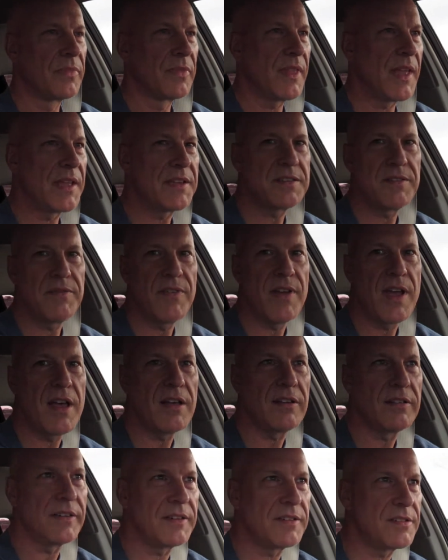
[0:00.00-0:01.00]
that's the
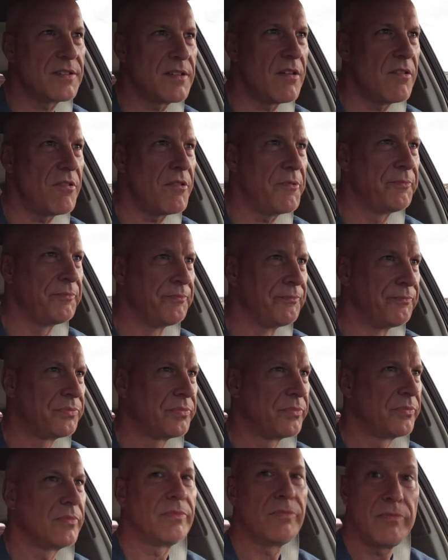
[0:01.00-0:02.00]
valley, so
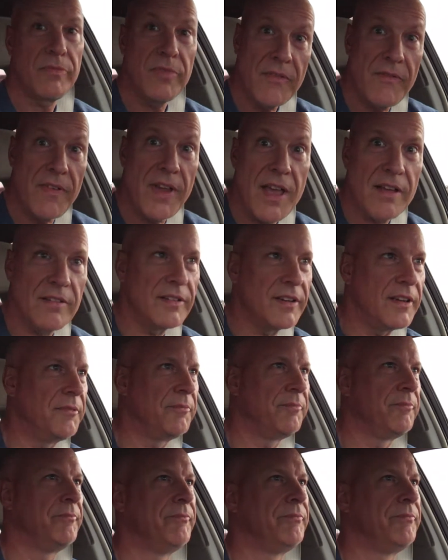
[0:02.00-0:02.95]
the valley.